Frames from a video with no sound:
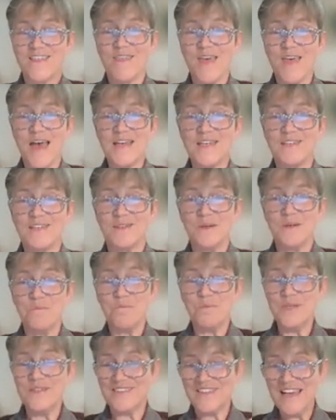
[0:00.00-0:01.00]
that the
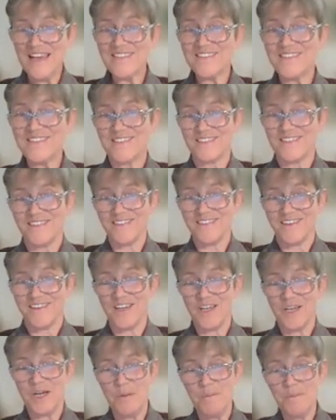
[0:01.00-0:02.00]
possessed,
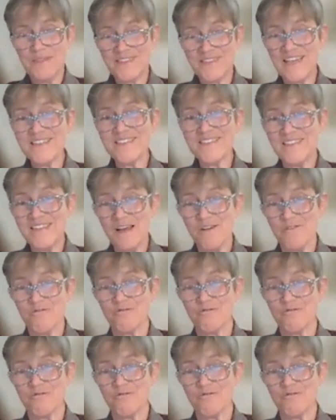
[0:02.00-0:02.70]
uh, a possessed noun